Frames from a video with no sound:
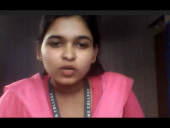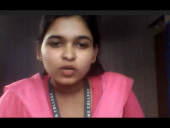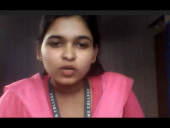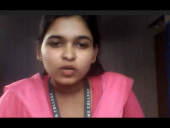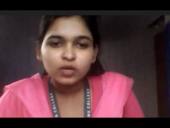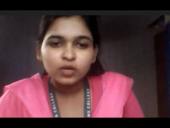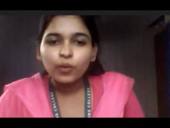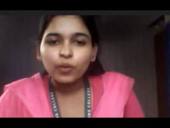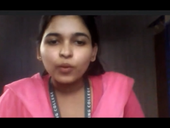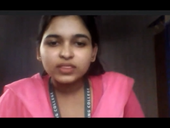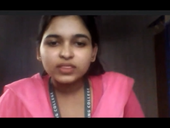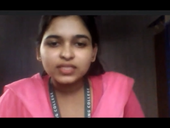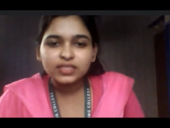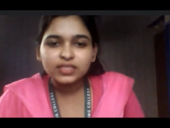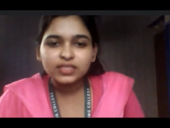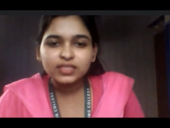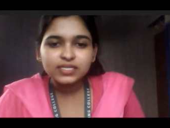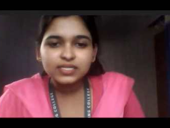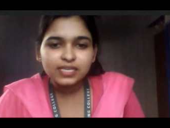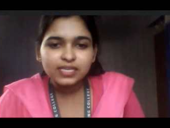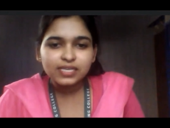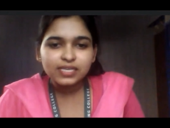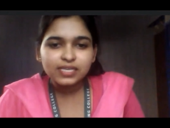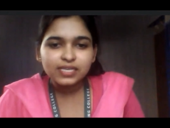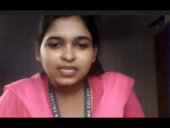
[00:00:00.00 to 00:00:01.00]
with 30
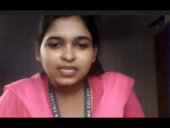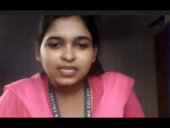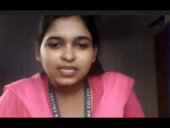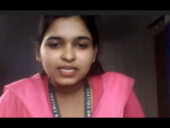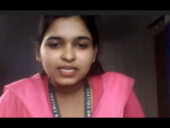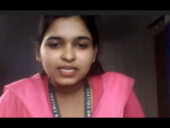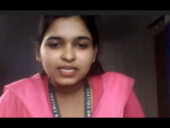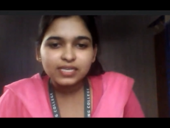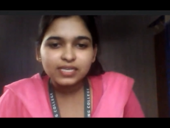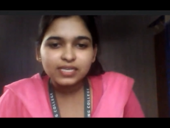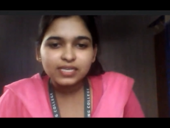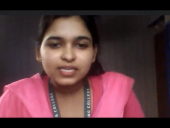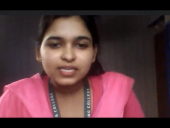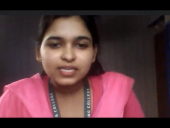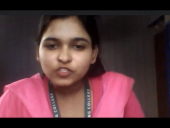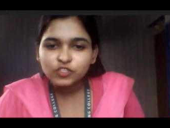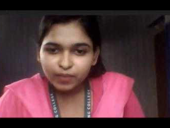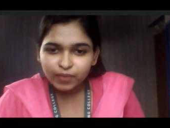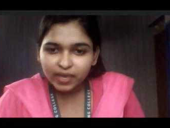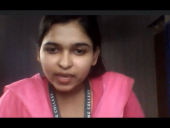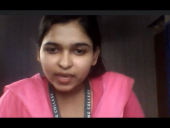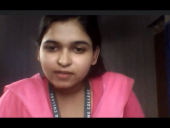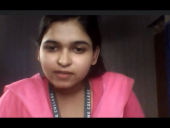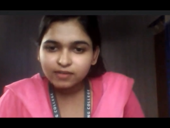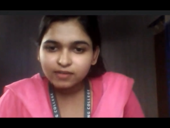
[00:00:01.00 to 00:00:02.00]
years of
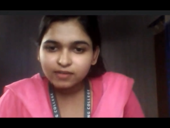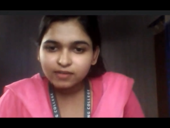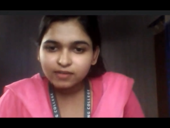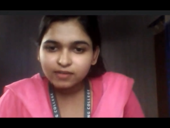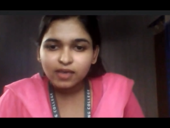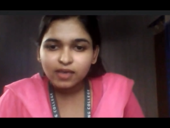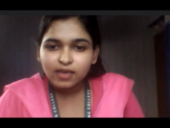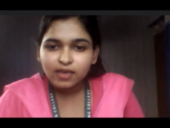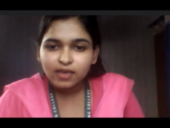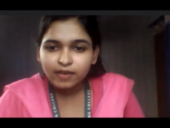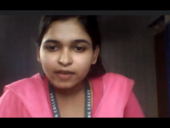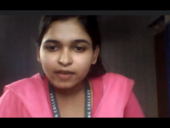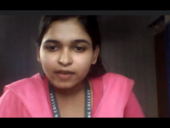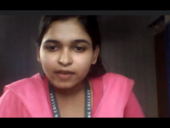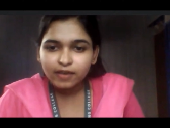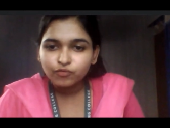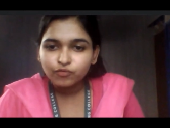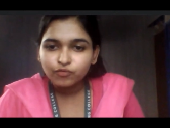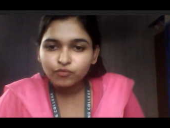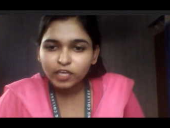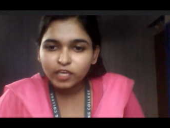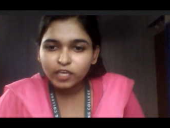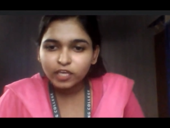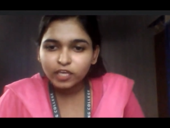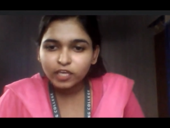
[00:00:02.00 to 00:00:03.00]
experience in the
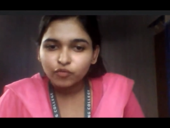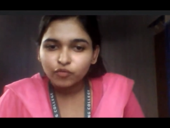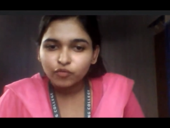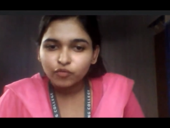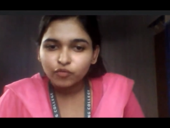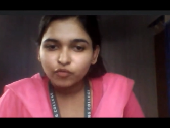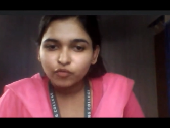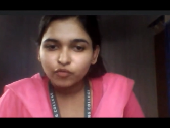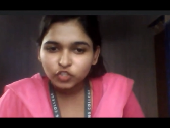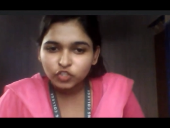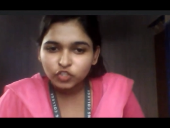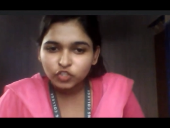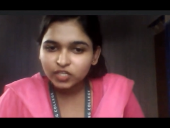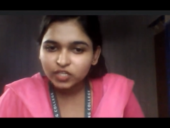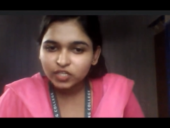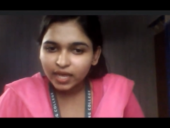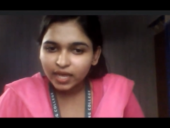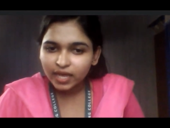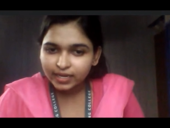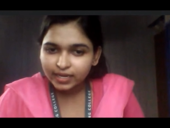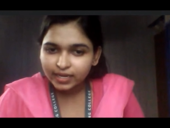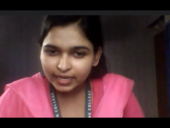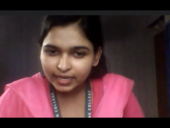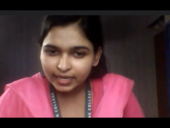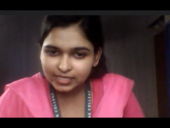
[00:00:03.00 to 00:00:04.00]
field of education
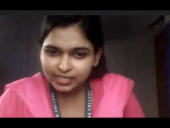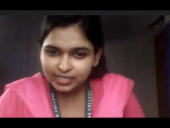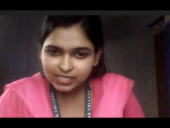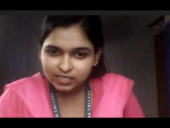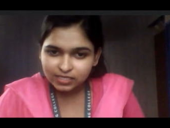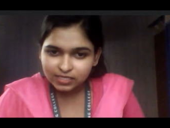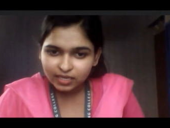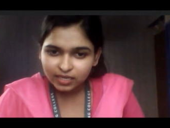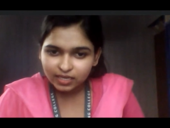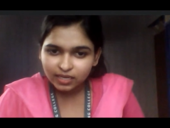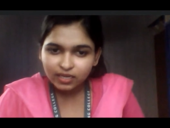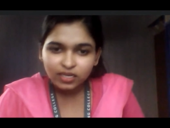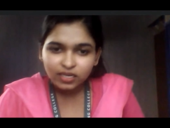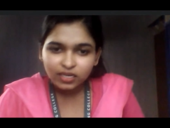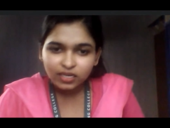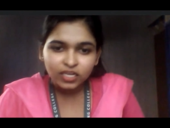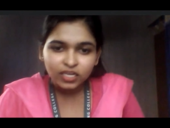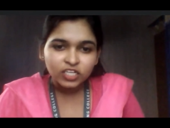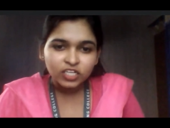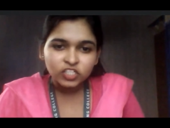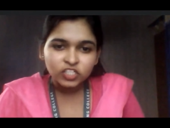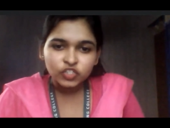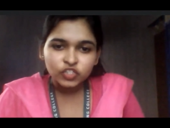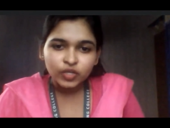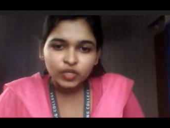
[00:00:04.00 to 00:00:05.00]
and industry,
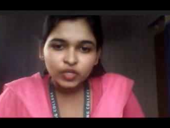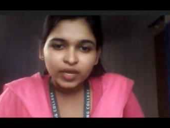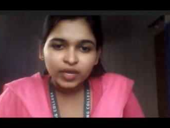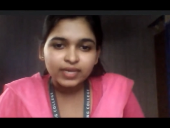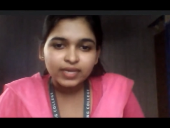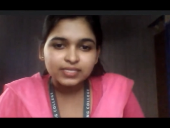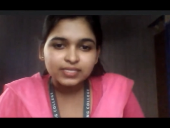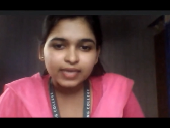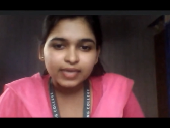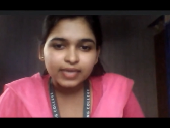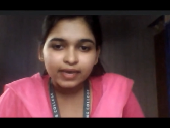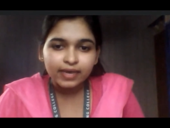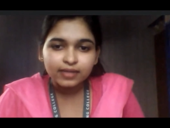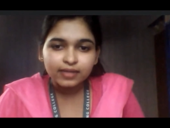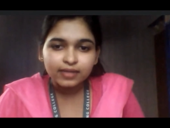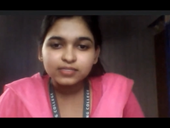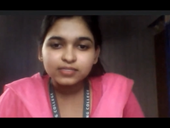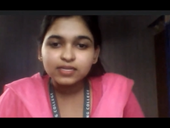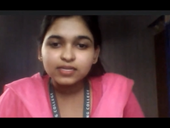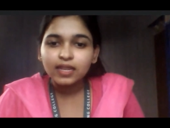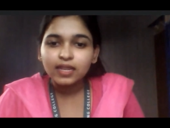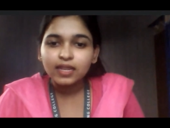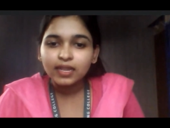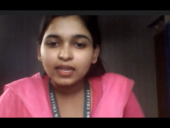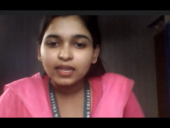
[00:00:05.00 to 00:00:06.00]
she has held
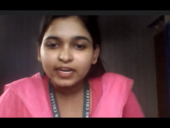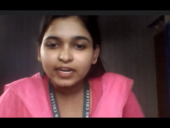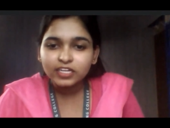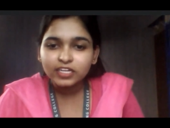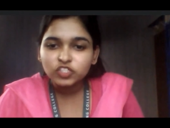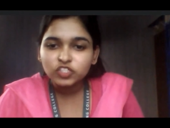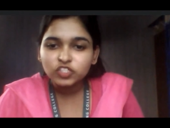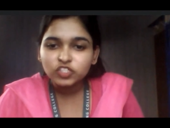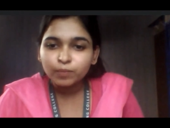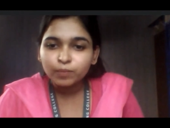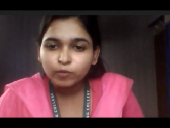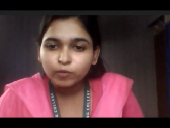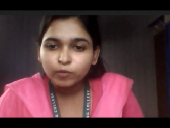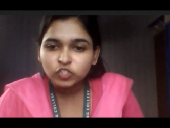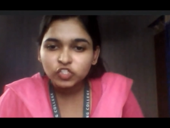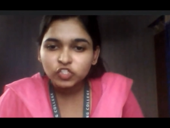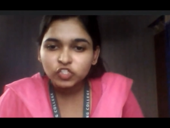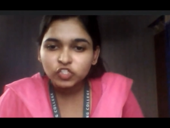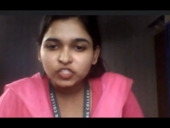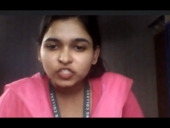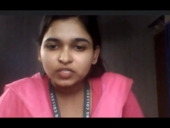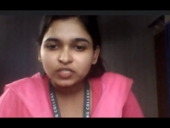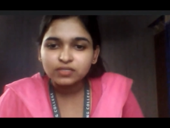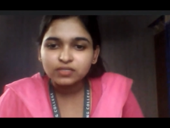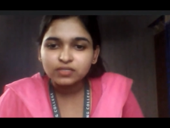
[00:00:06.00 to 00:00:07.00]
leadership
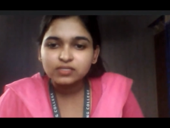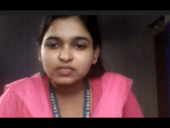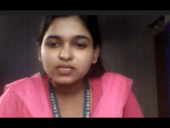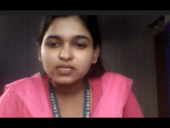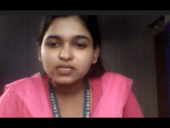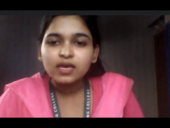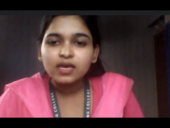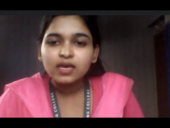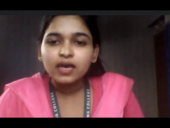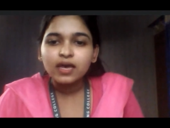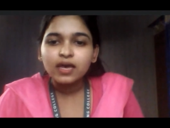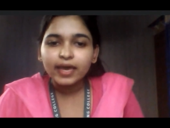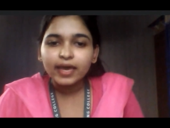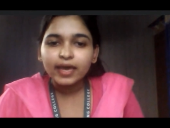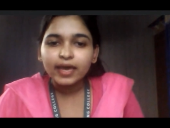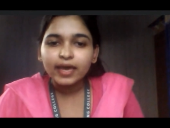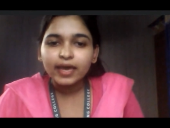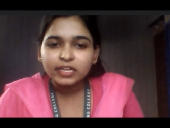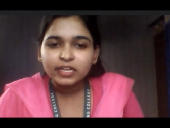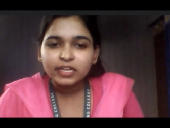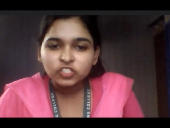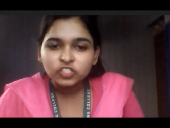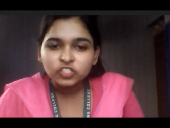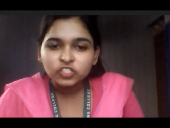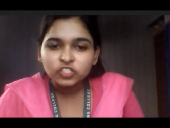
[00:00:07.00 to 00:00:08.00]
positions in
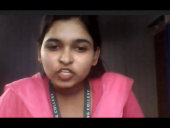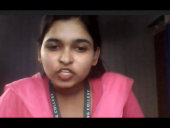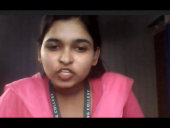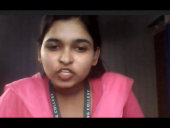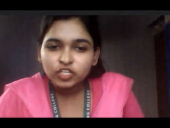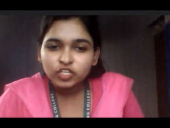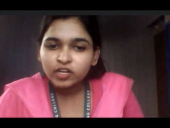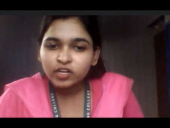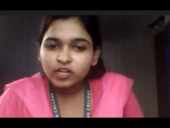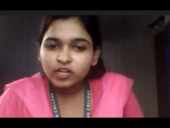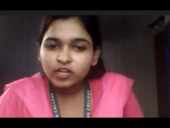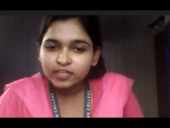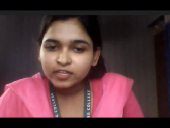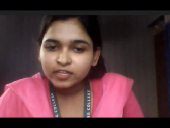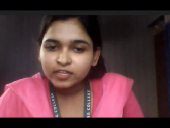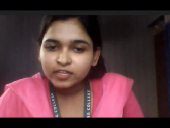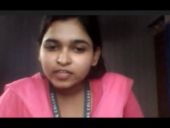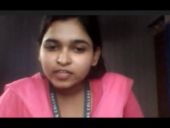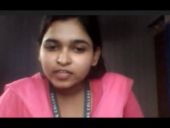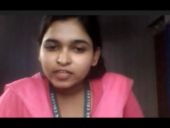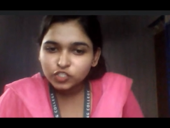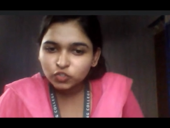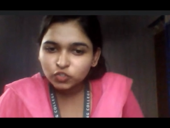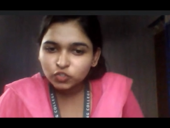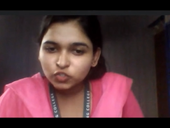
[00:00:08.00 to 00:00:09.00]
engineering
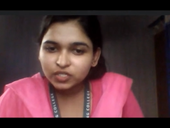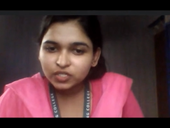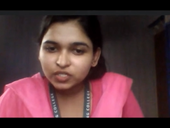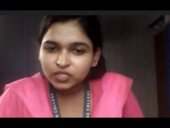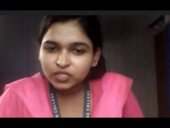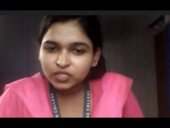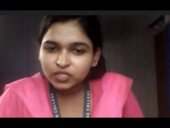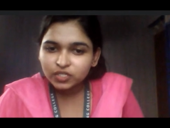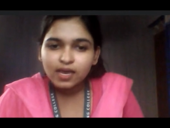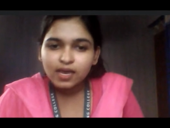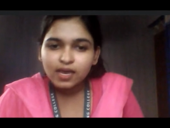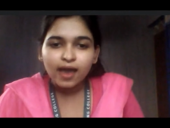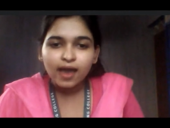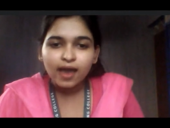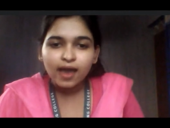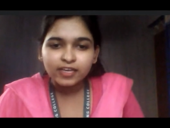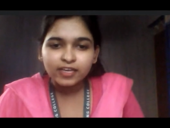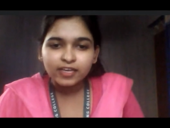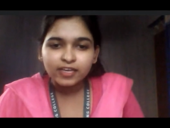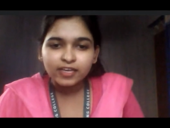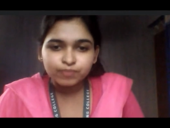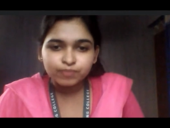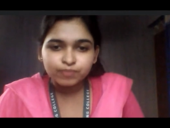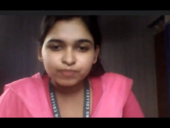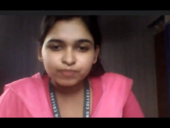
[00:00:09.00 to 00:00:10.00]
institutions as
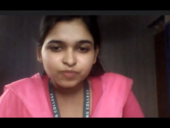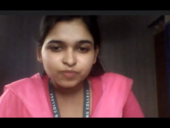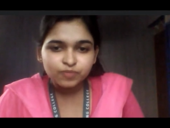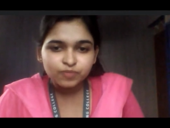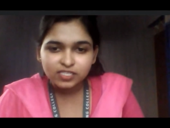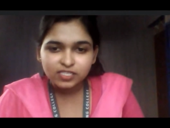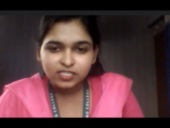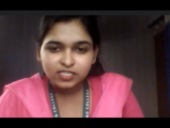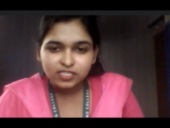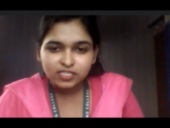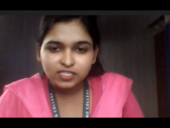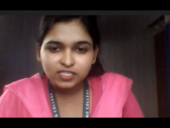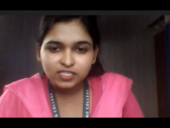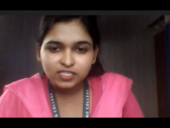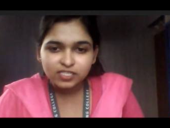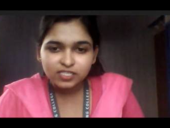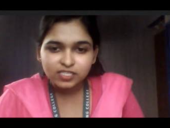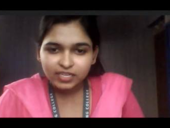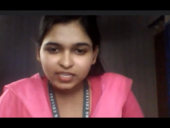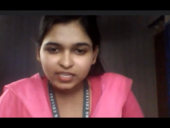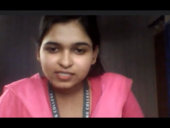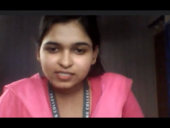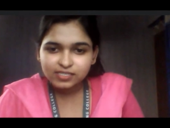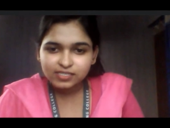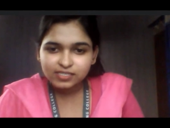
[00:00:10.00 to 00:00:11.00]
Principal
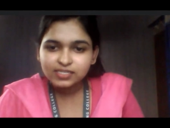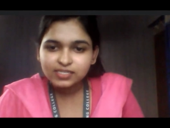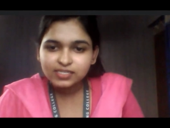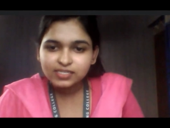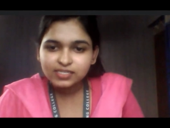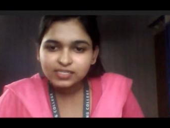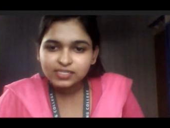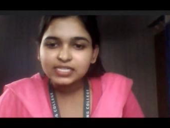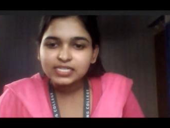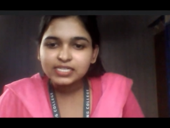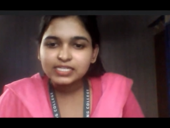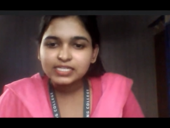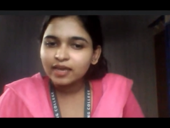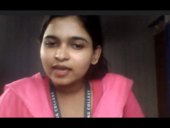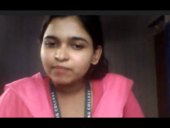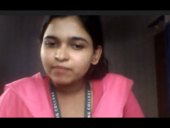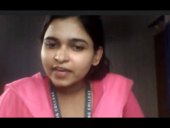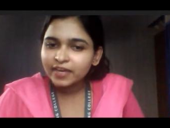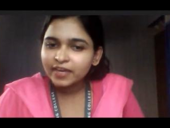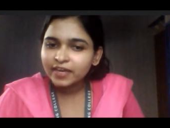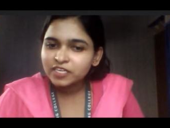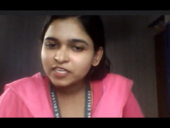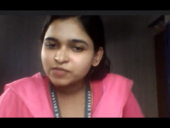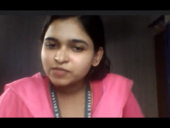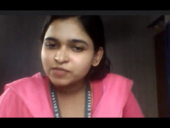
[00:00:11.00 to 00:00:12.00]
Director, Dean and
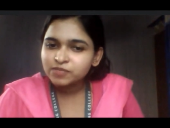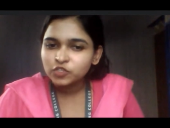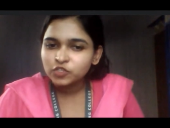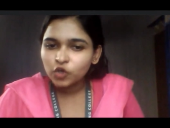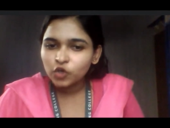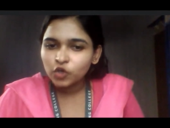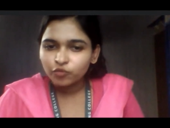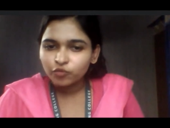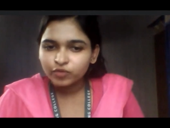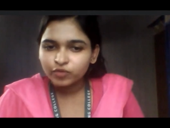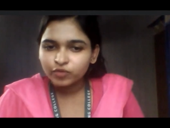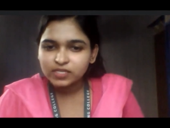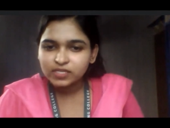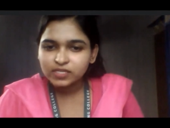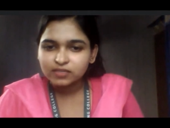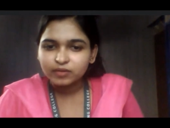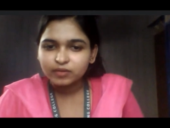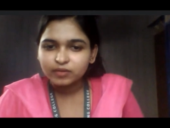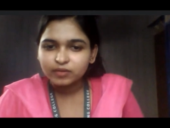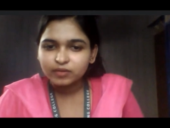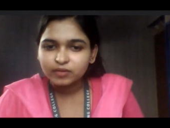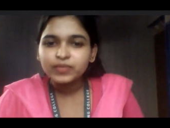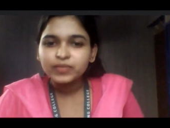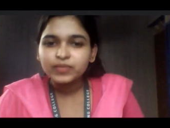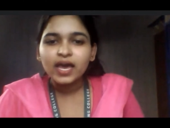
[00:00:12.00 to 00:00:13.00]
Placement Officer.
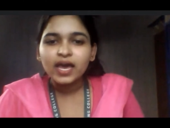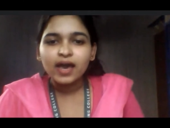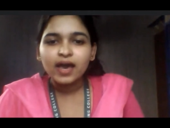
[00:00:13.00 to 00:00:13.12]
